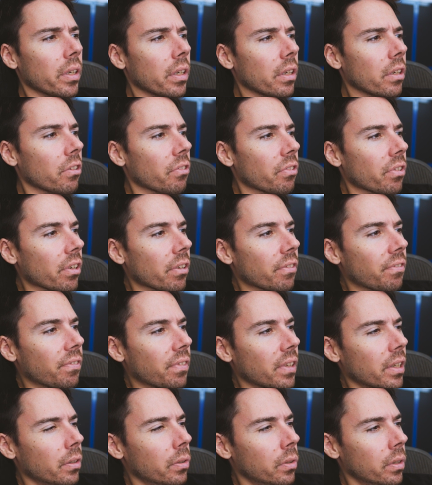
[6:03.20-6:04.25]
what you do for a
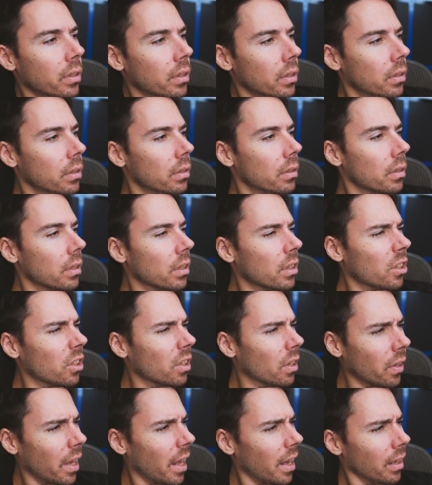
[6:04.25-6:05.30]
flu. Didn't you
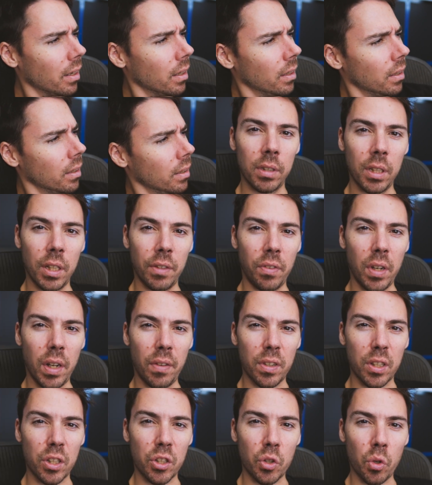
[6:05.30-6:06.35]
know that? If you
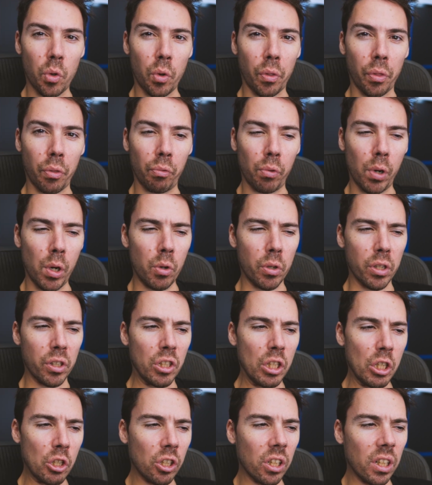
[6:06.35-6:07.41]
have a sore throat,
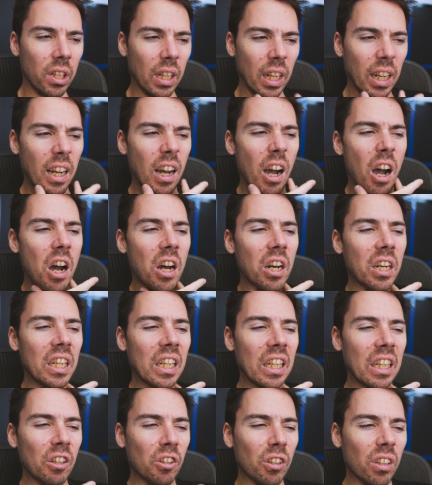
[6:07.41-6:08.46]
it's usually like
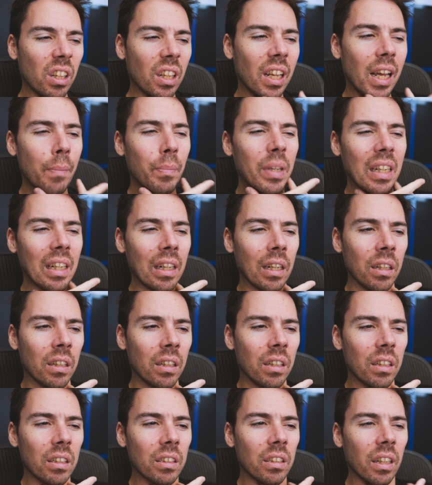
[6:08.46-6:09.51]
honey or lemon.
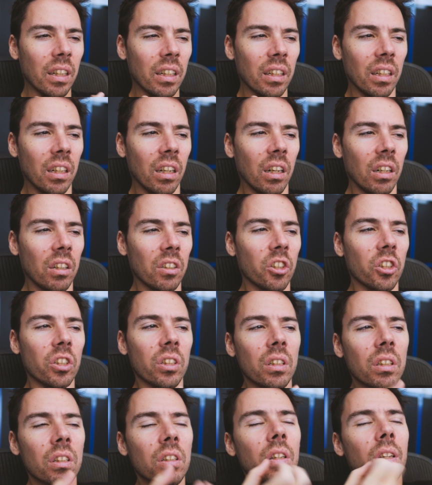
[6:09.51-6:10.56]
It's like, no,
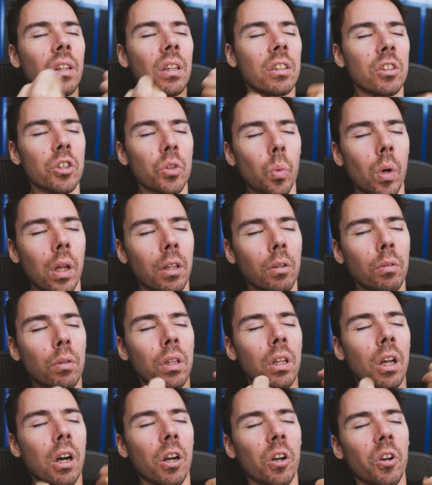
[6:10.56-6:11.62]
just swallow
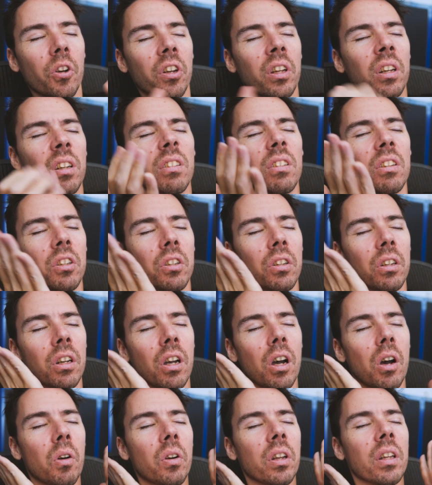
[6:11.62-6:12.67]
lard. You
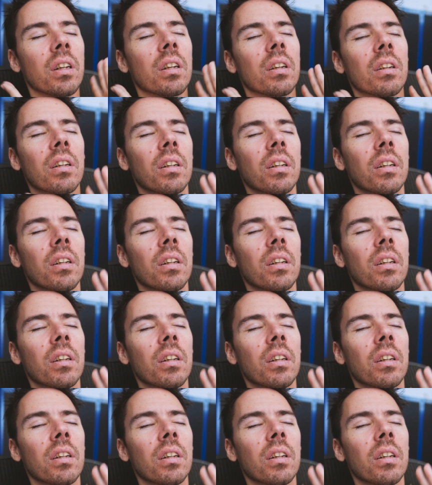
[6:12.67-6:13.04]
coat it.